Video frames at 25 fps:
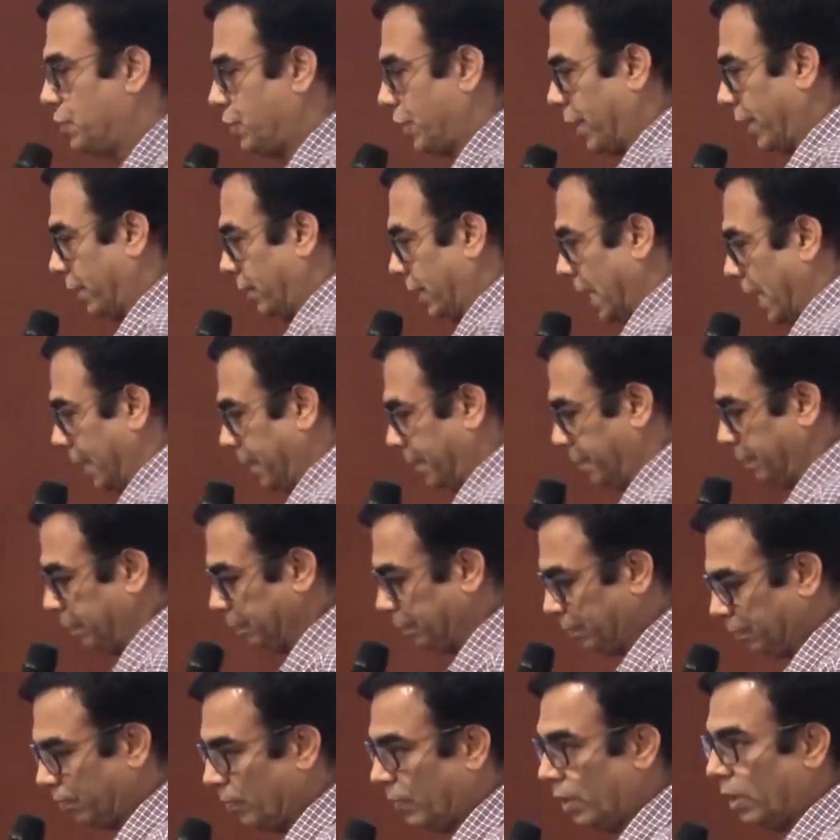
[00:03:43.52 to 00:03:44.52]
check that.
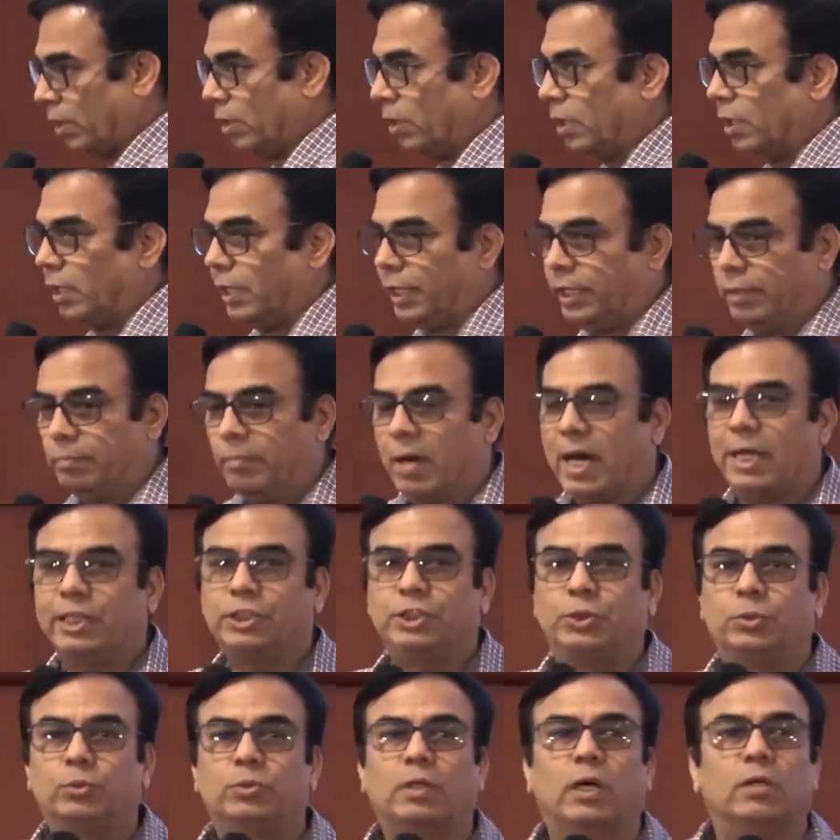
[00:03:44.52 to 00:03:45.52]
In
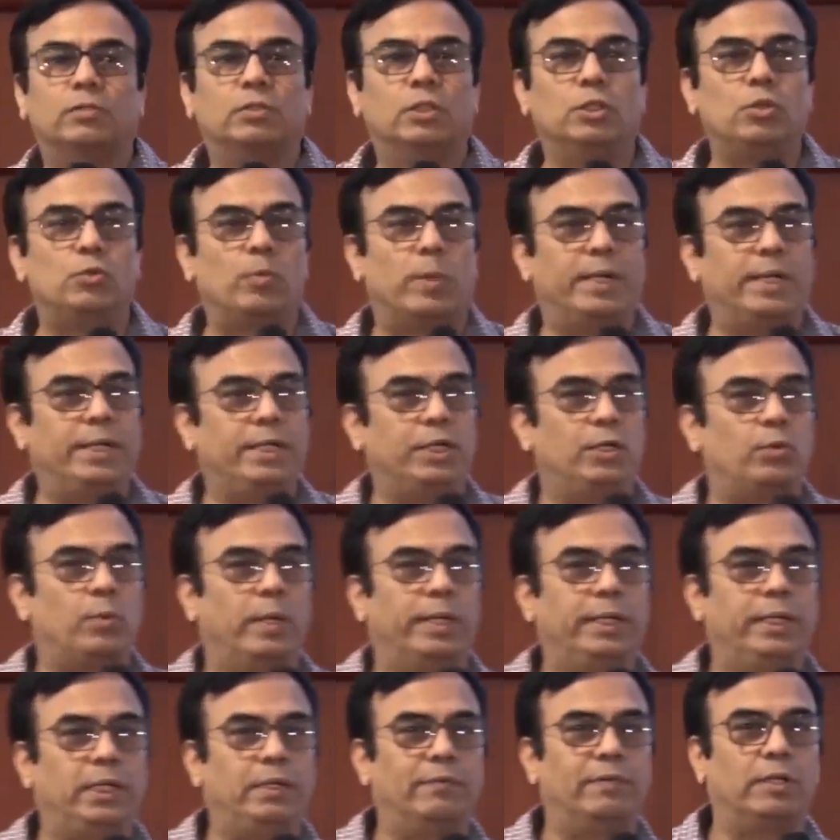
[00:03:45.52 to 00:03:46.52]
March
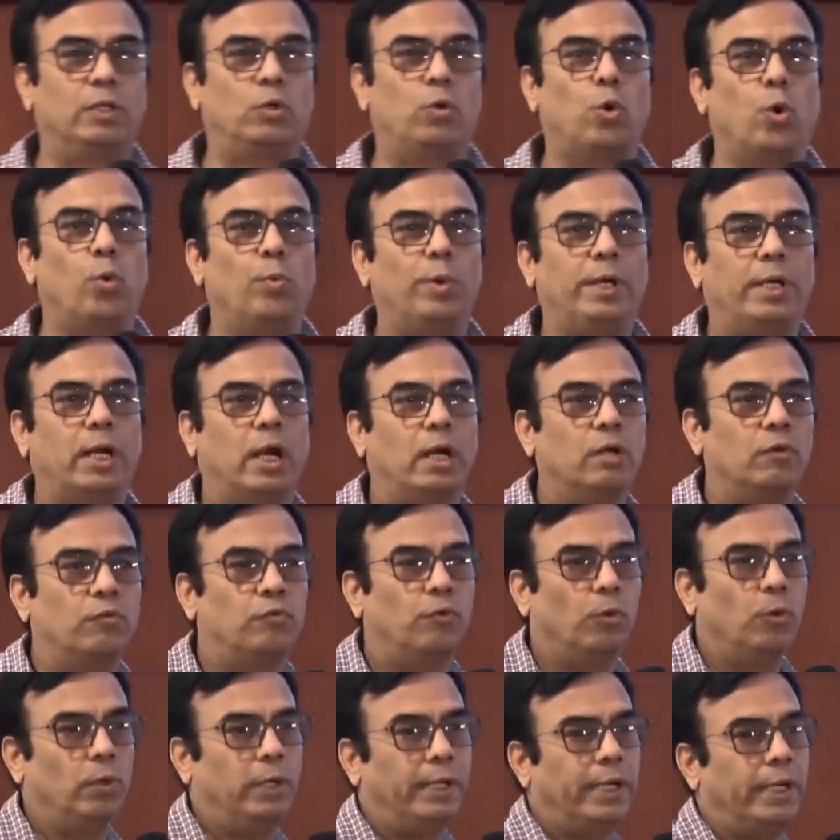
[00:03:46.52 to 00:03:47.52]
2020, when COVID
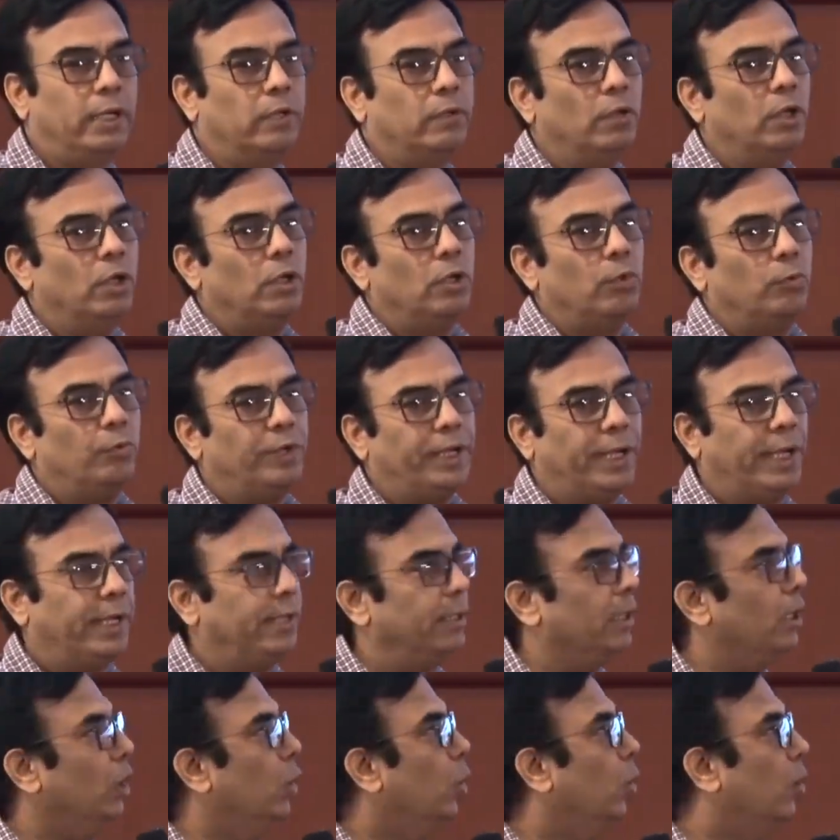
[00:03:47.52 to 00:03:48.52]
unfolded, we
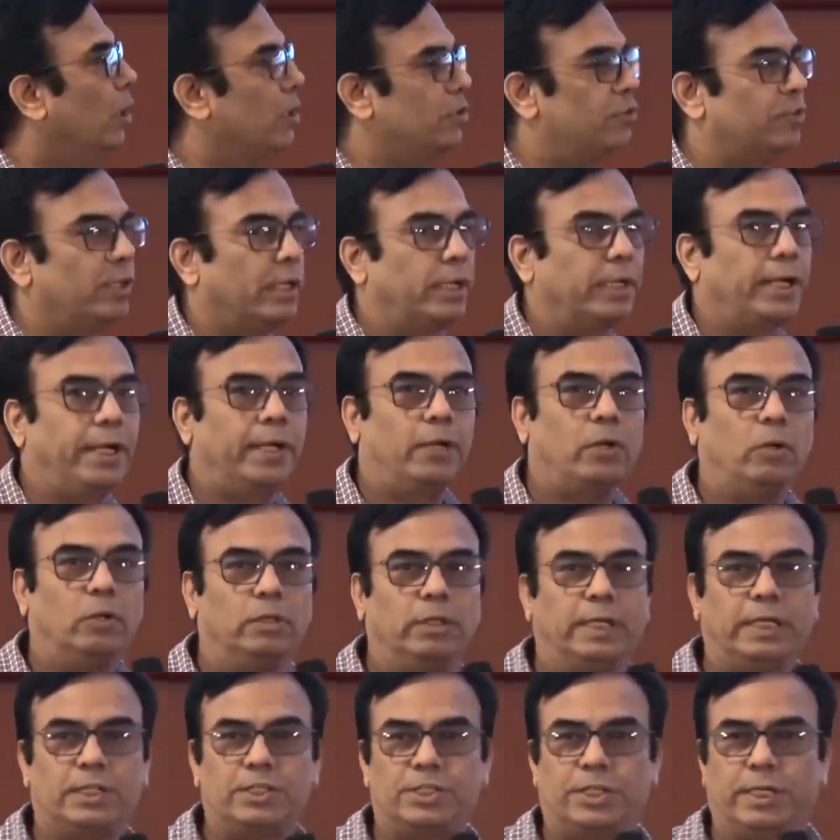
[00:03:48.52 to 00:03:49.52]
hit a lower circuit on
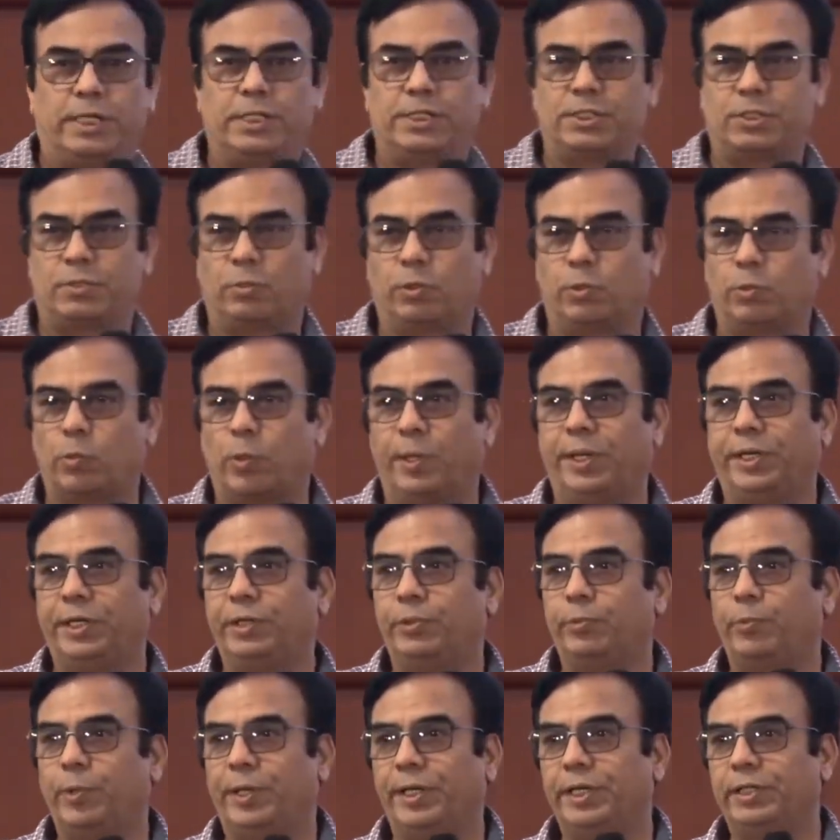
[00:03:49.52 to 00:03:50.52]
the exchange on
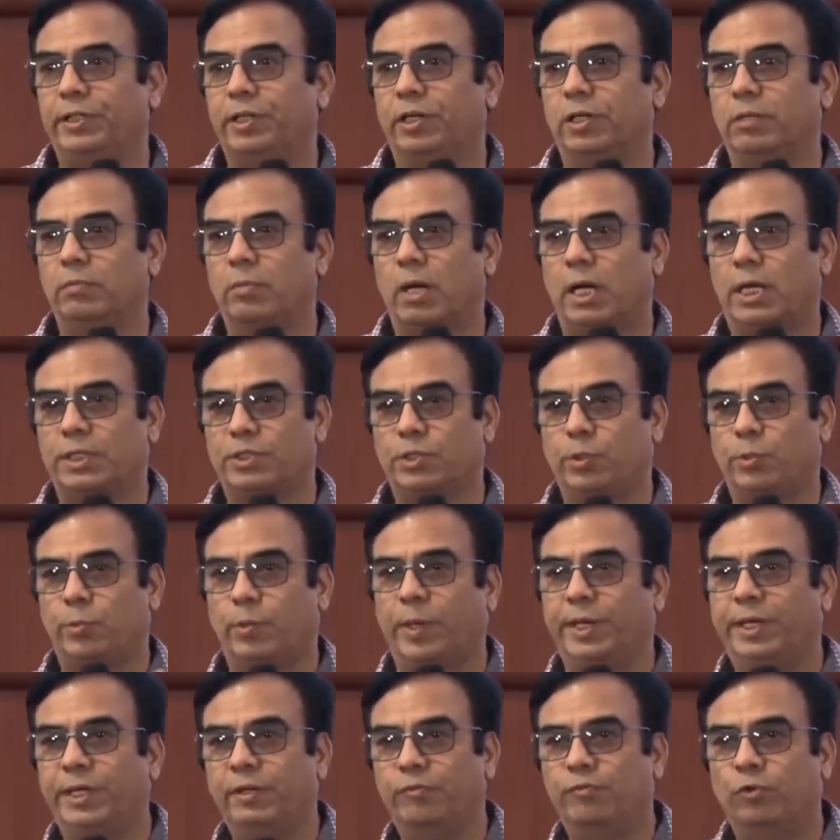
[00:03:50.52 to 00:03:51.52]
23rd March, and
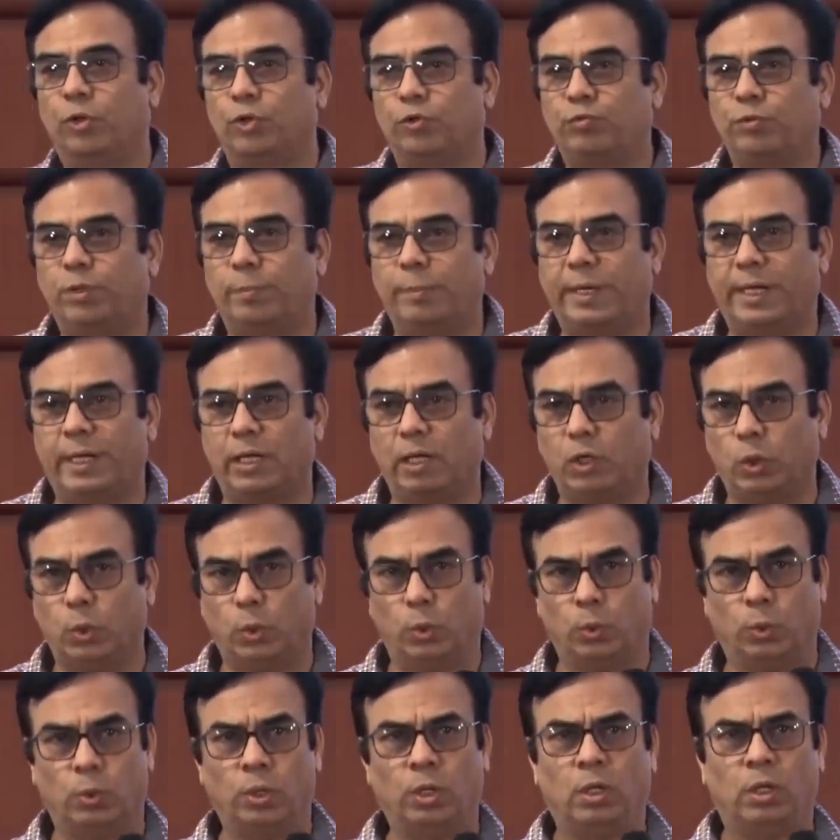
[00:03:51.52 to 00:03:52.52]
24th we made a
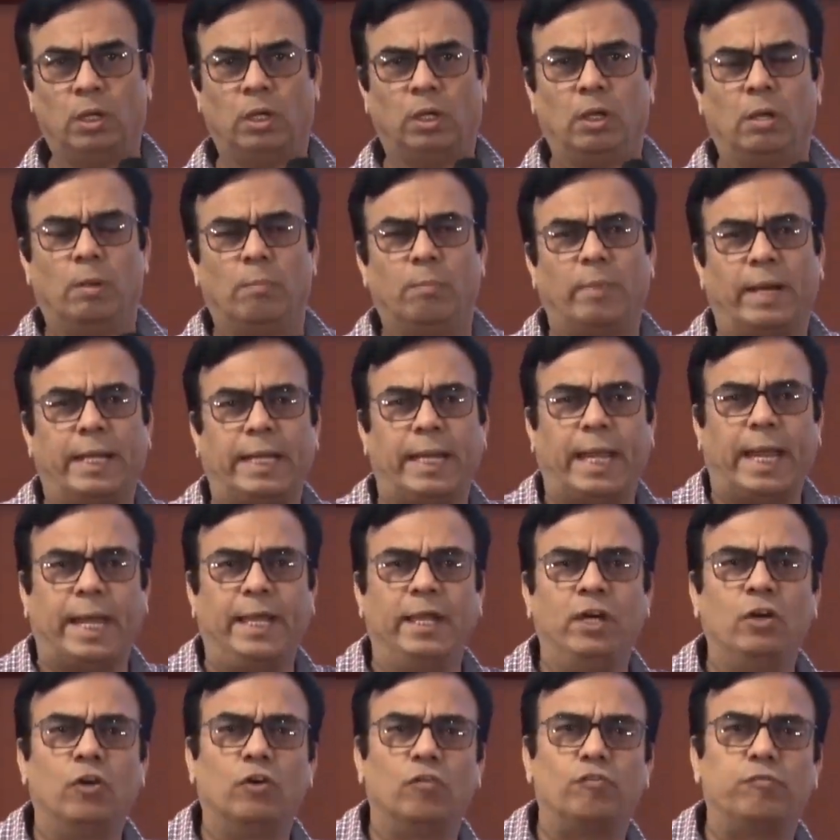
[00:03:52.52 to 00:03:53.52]
low. By
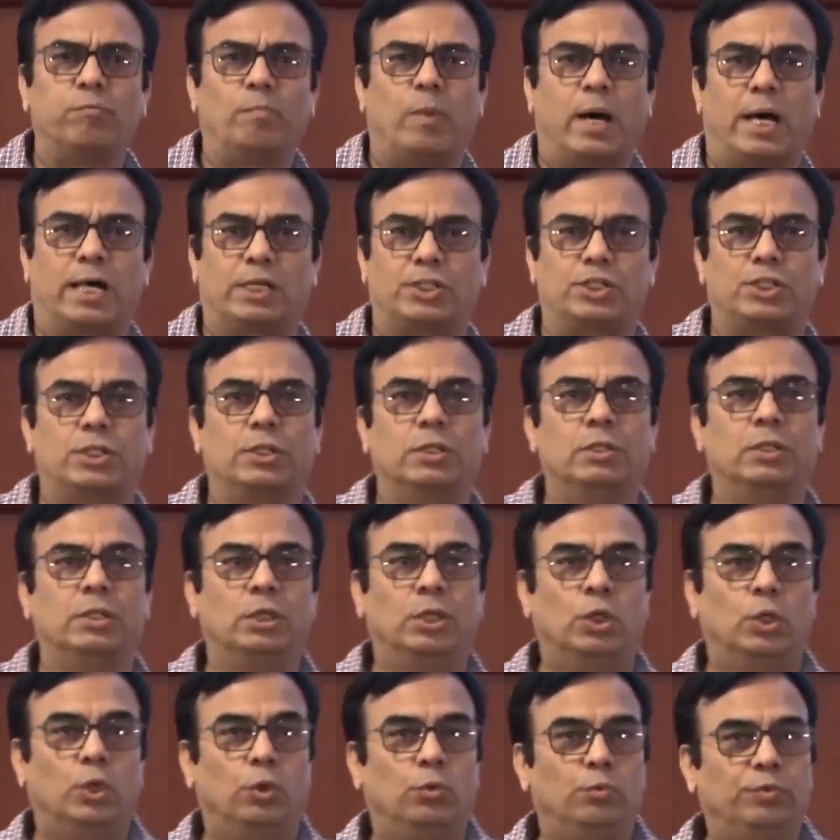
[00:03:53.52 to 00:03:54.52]
end of March,
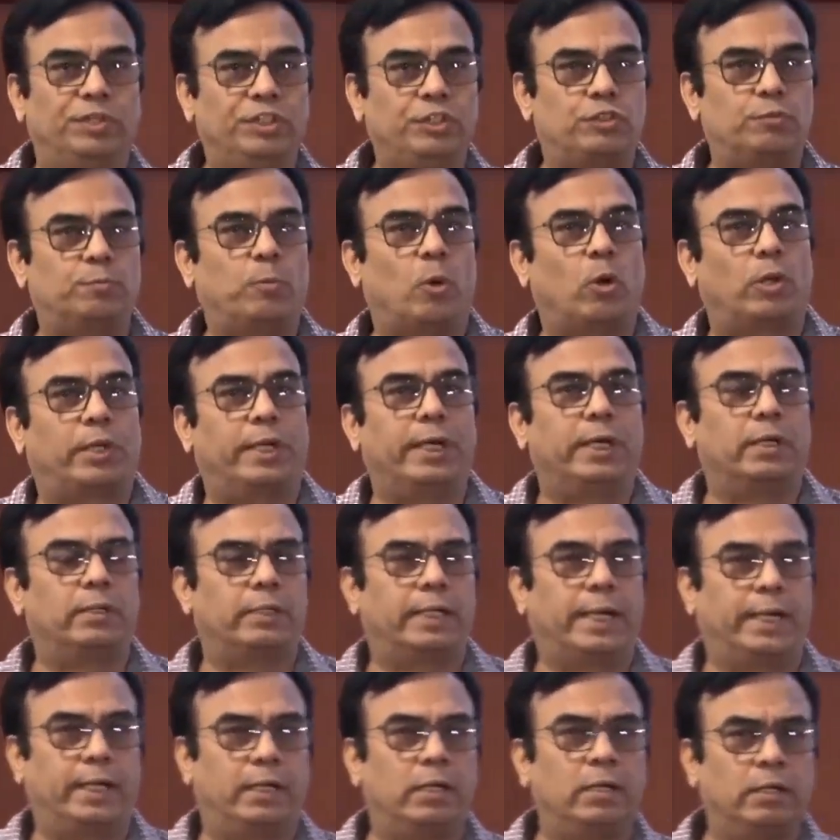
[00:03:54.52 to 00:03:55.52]
we spotted
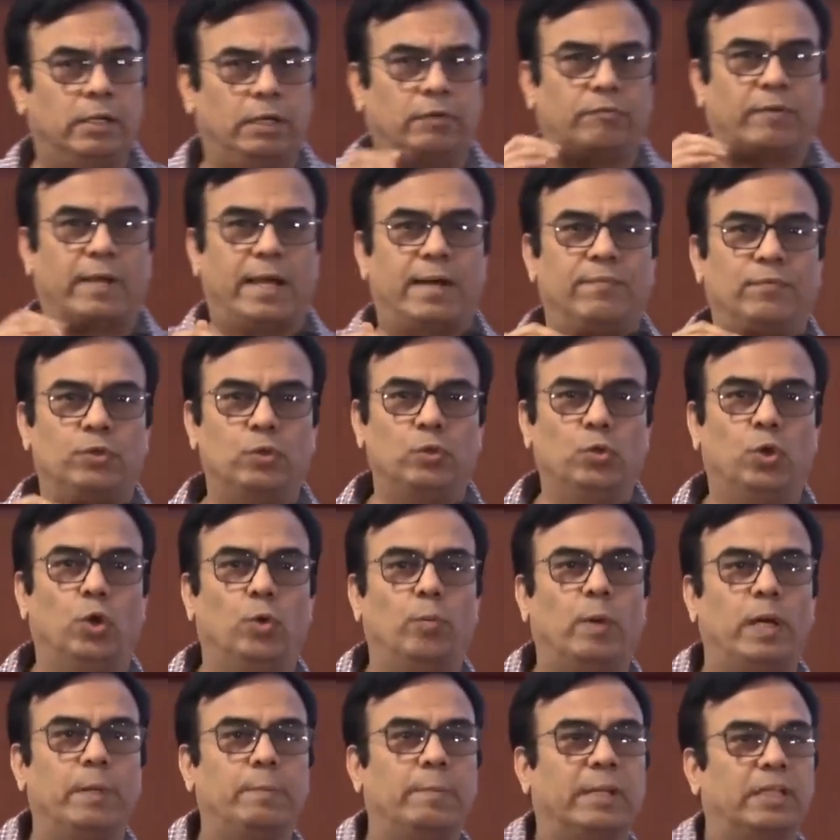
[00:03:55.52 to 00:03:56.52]
that if I have to go
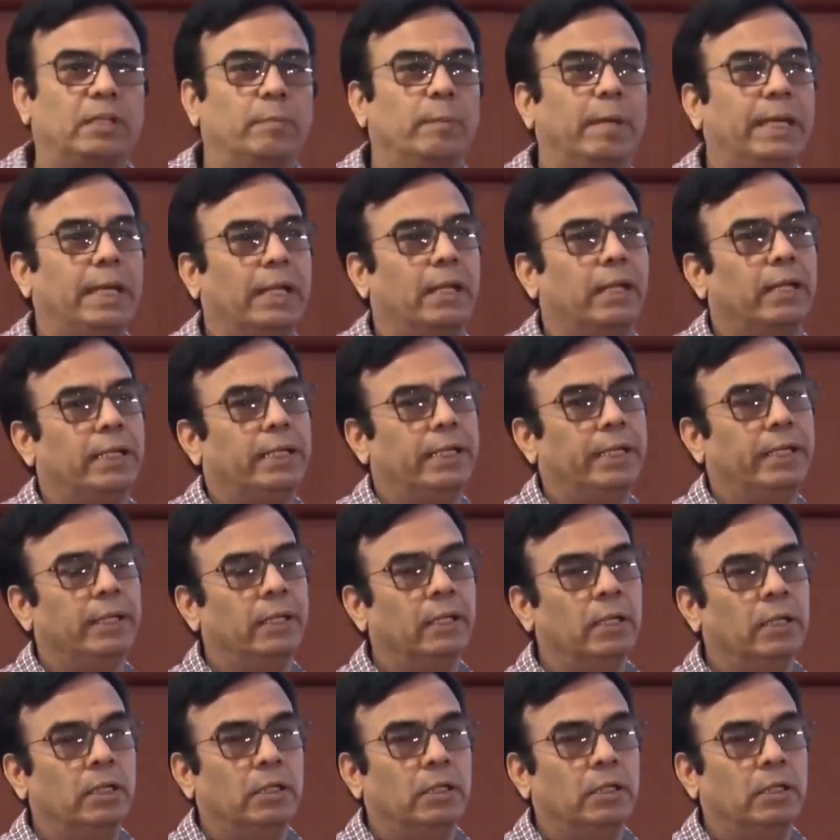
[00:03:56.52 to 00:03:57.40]
by mathematically,